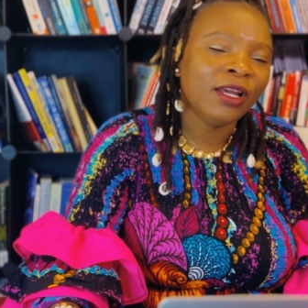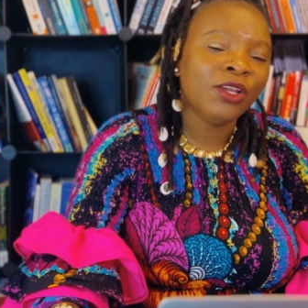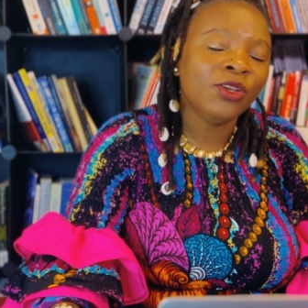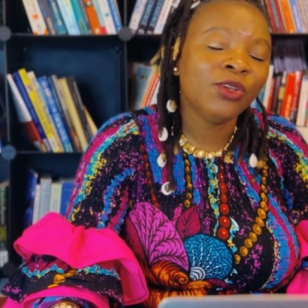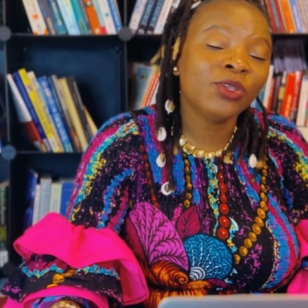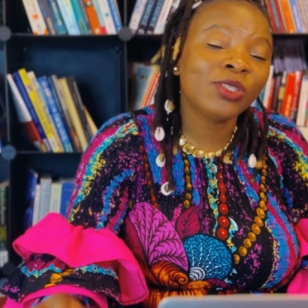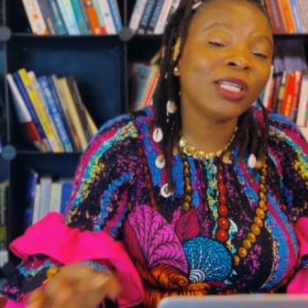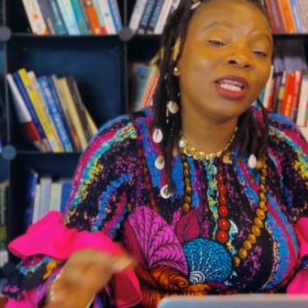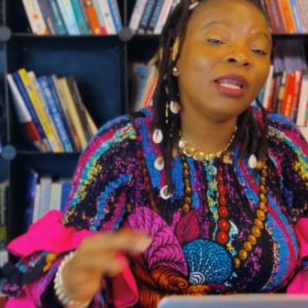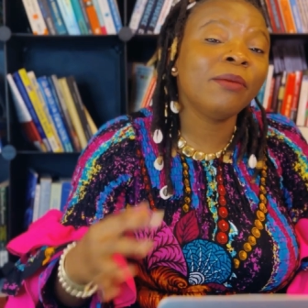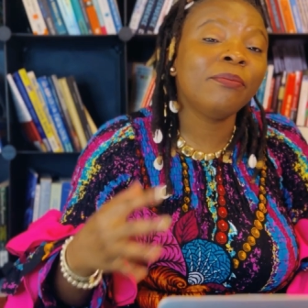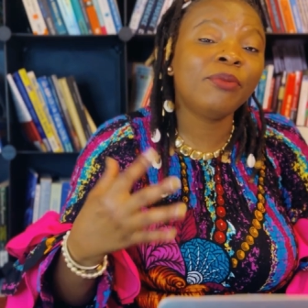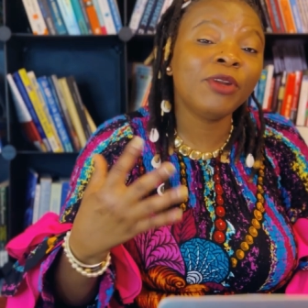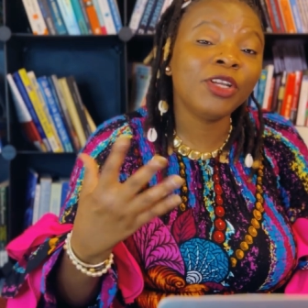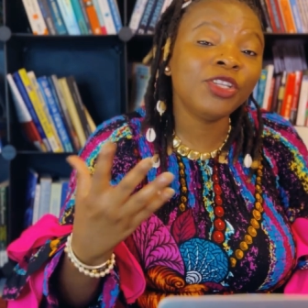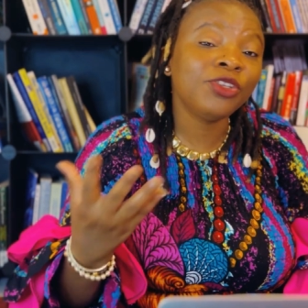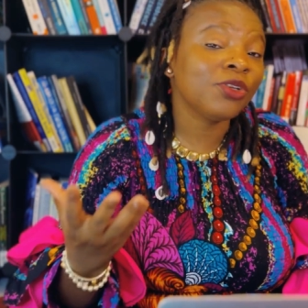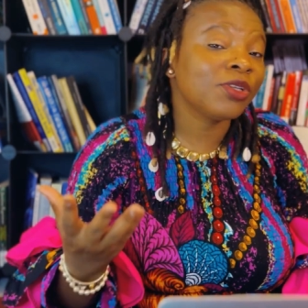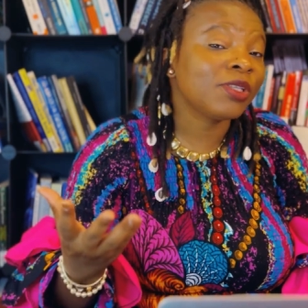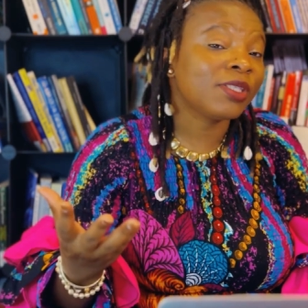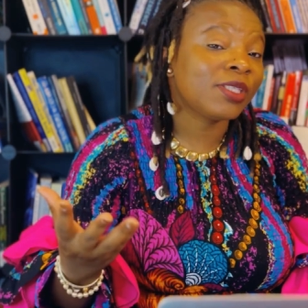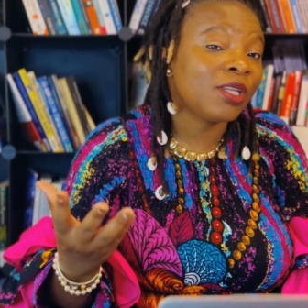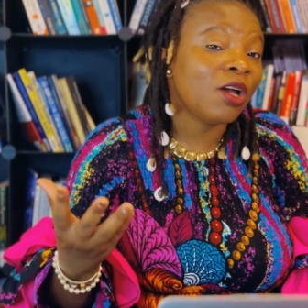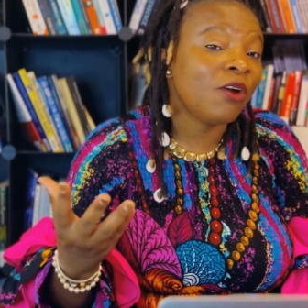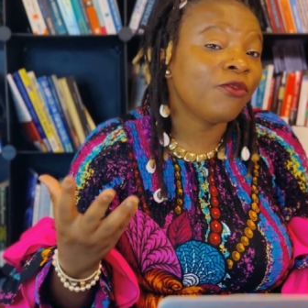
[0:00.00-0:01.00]
You celebrate
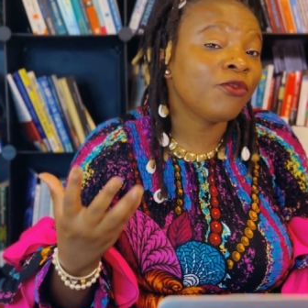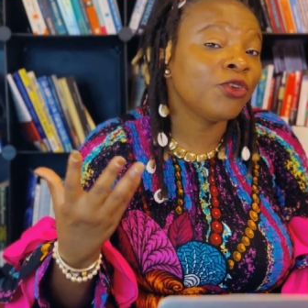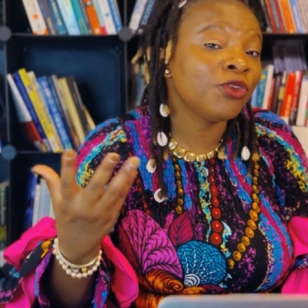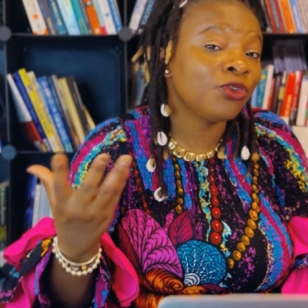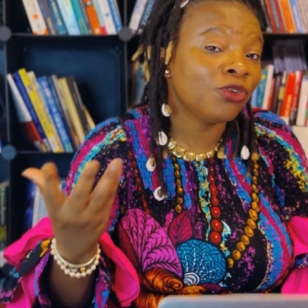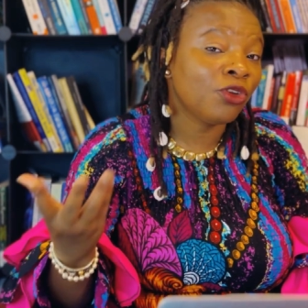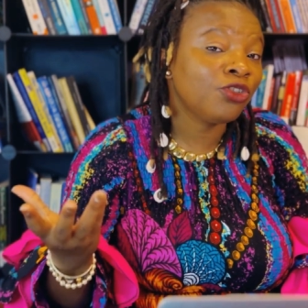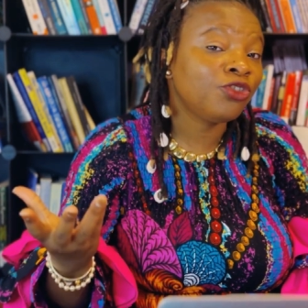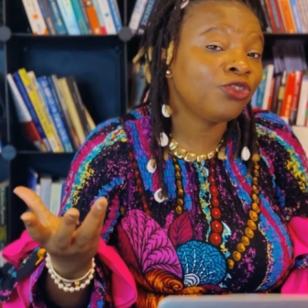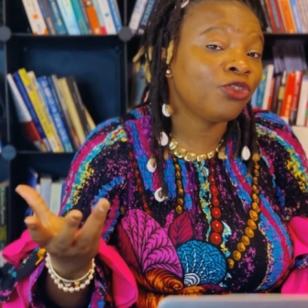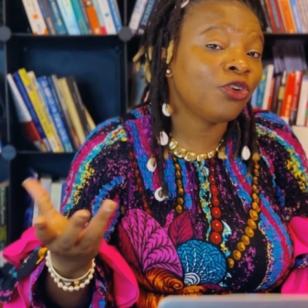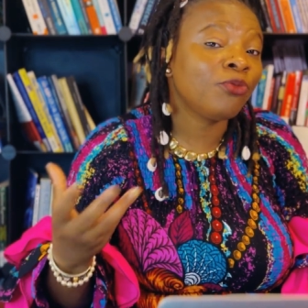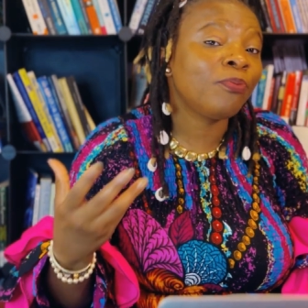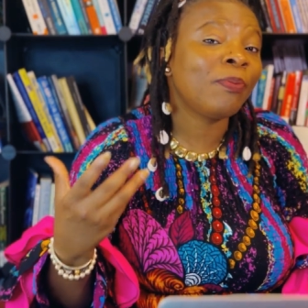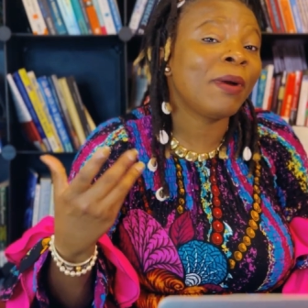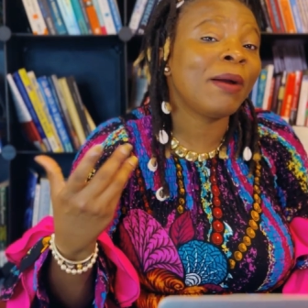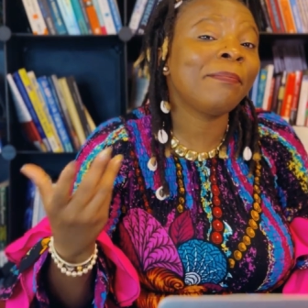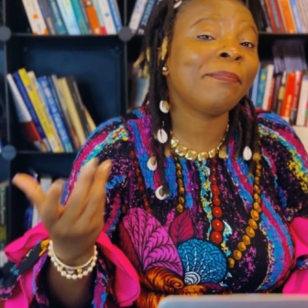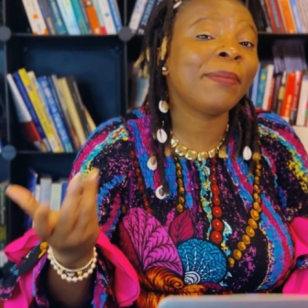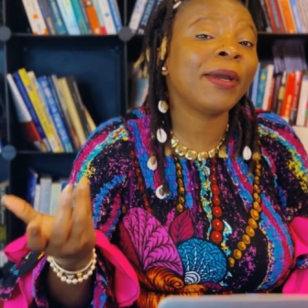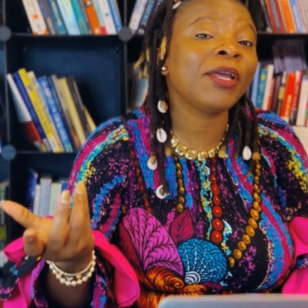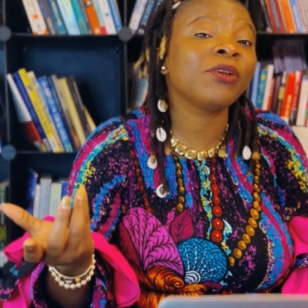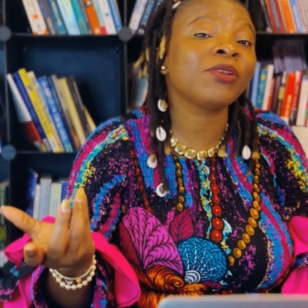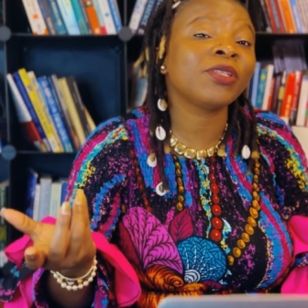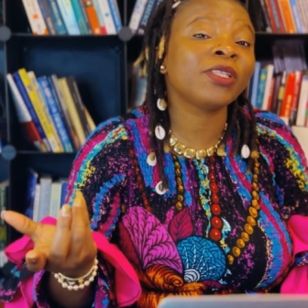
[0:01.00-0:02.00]
yourself. You nurture,
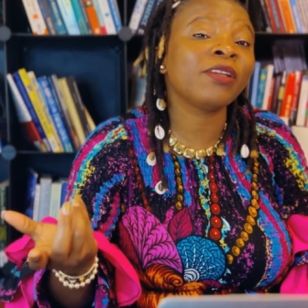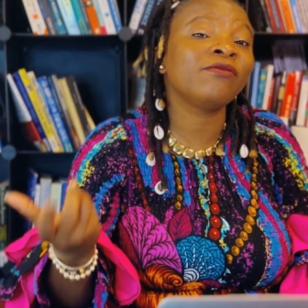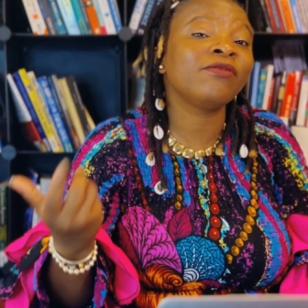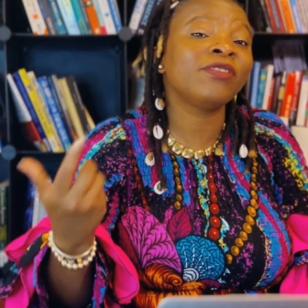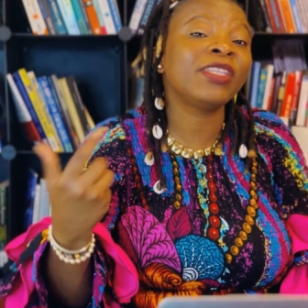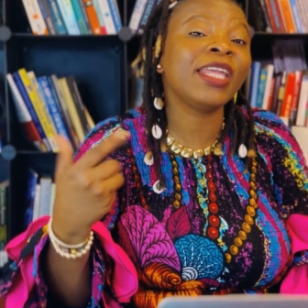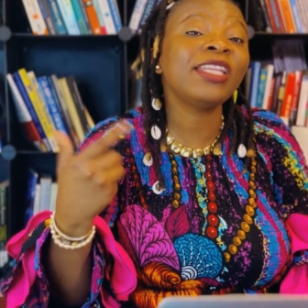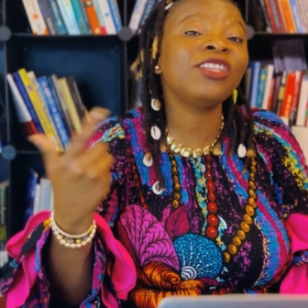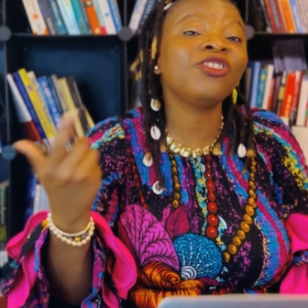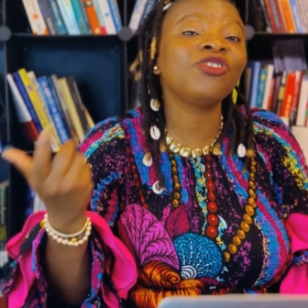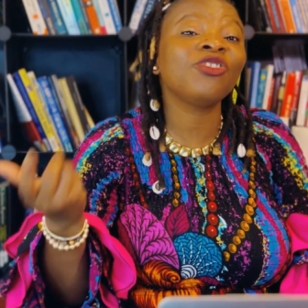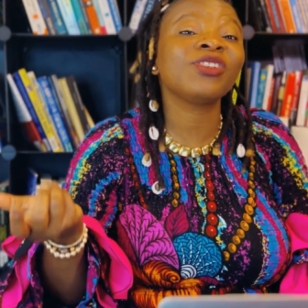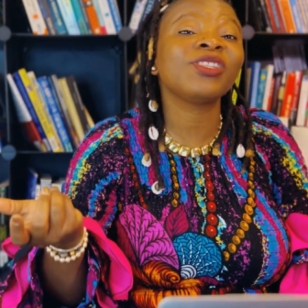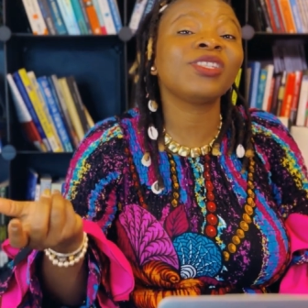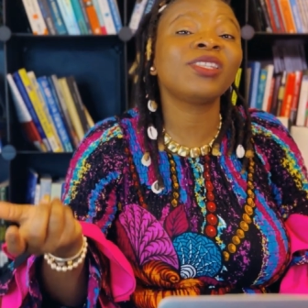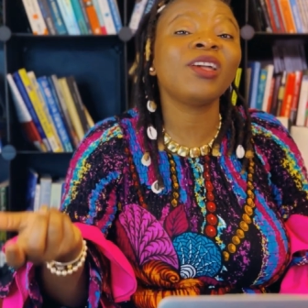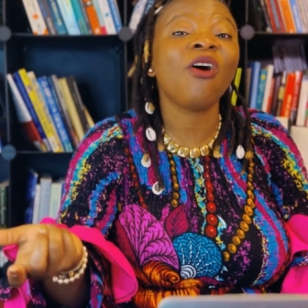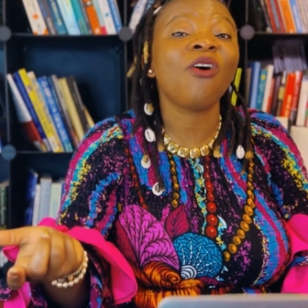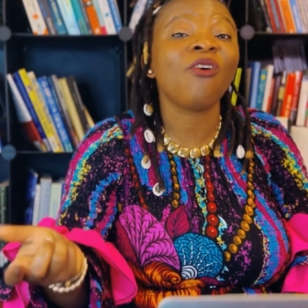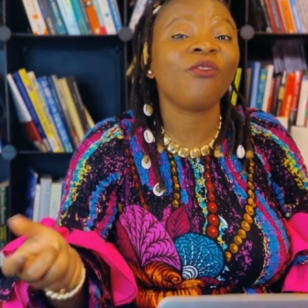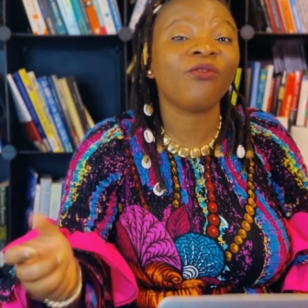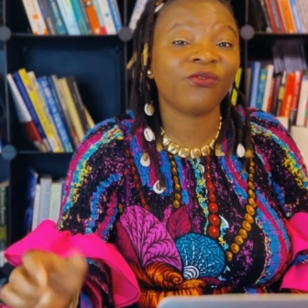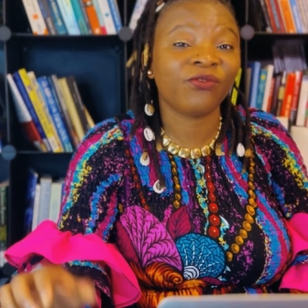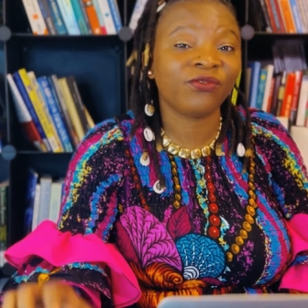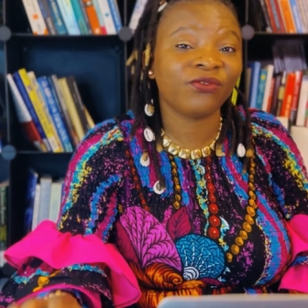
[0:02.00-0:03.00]
pamper yourself. Date
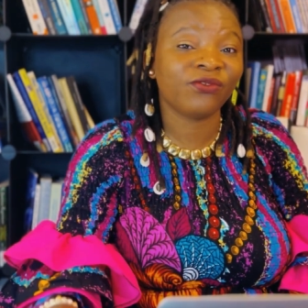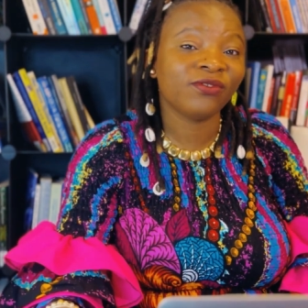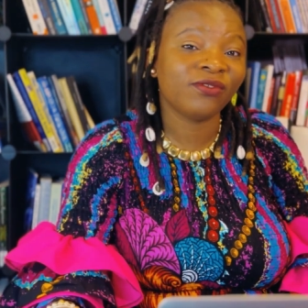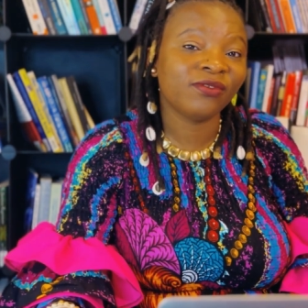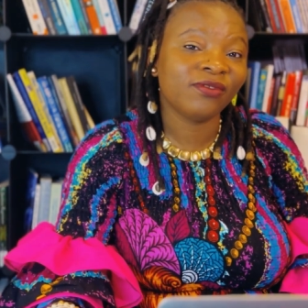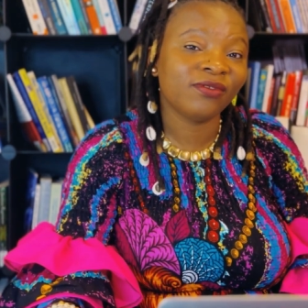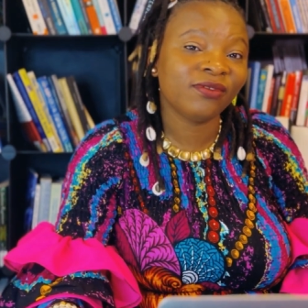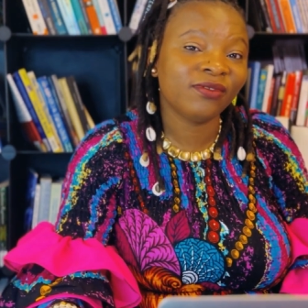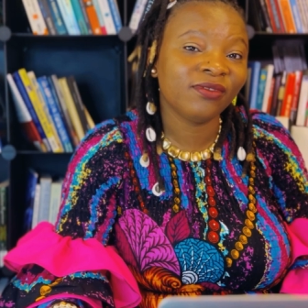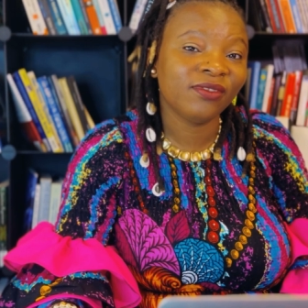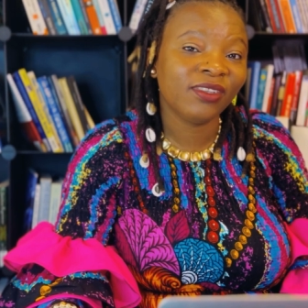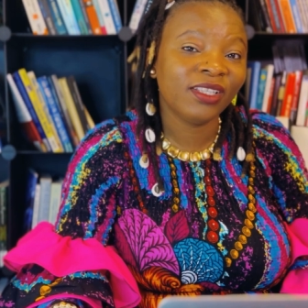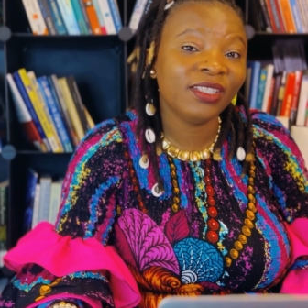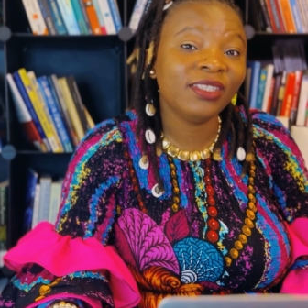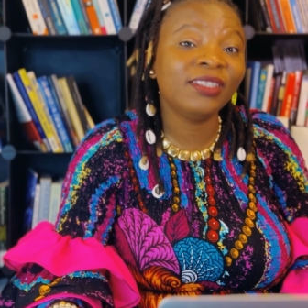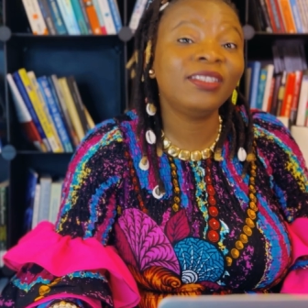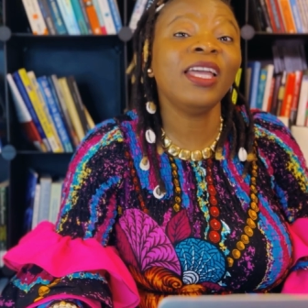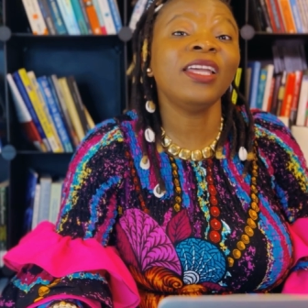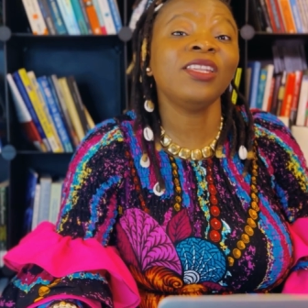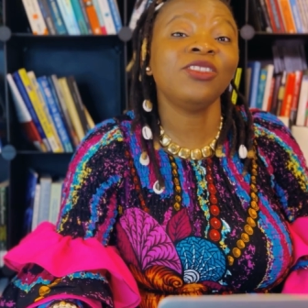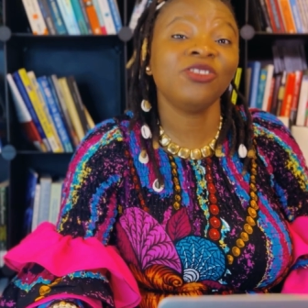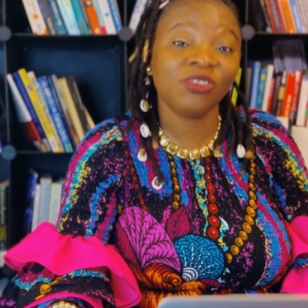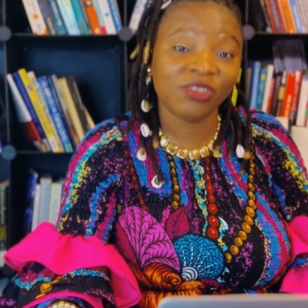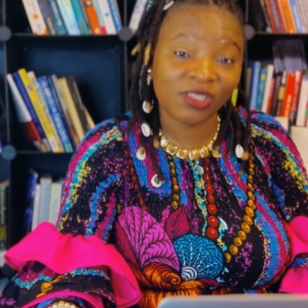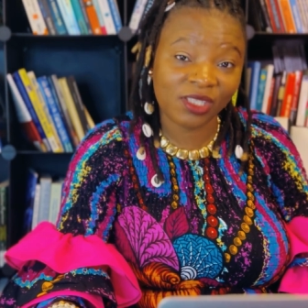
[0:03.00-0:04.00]
yourself.
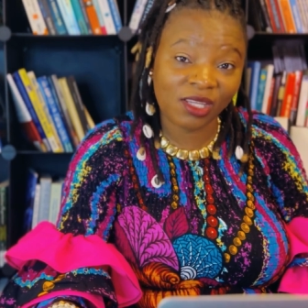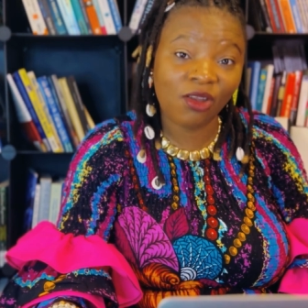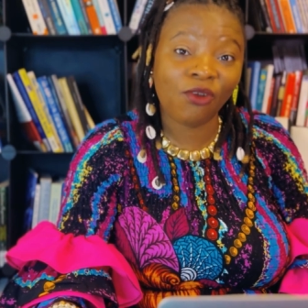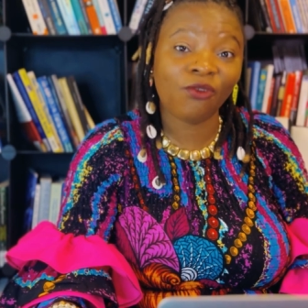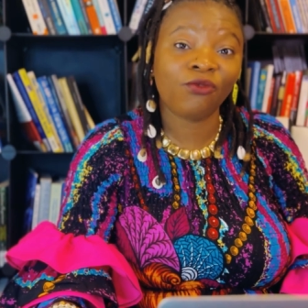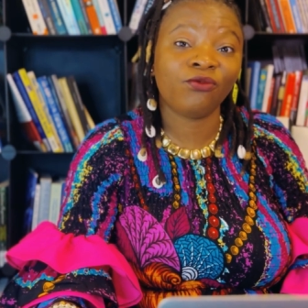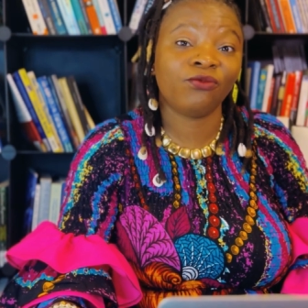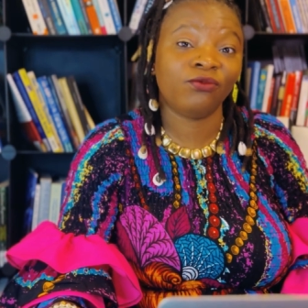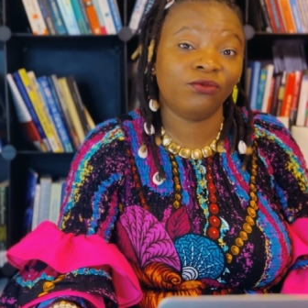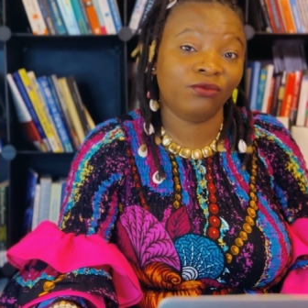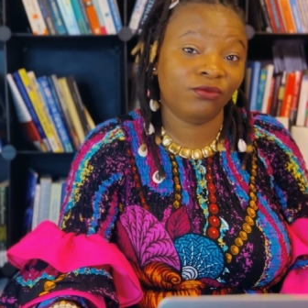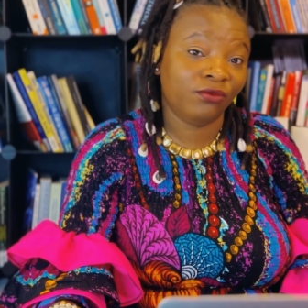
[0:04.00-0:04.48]
Date yourself.